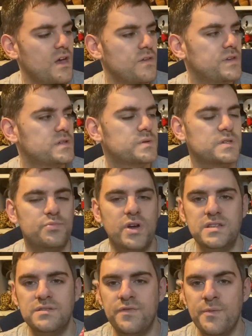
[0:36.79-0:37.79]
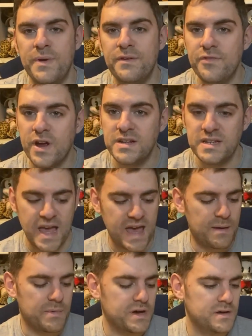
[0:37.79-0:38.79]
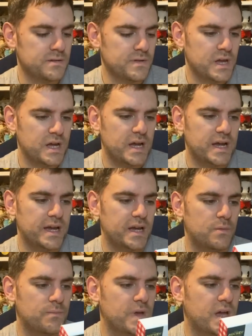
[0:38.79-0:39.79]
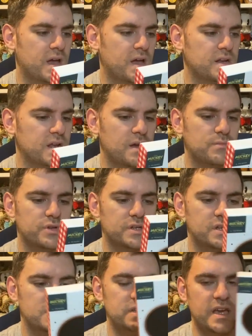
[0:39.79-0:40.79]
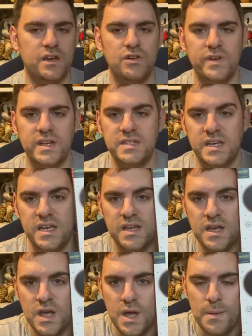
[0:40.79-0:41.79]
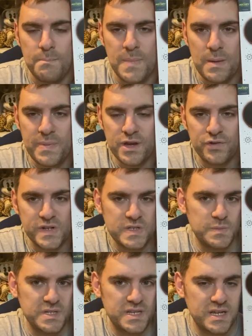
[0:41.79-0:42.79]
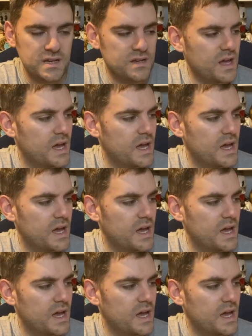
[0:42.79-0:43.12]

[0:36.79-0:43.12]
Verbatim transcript: This was a present from my friend Emma, um, and I'm going to decorate it maybe Christmassy.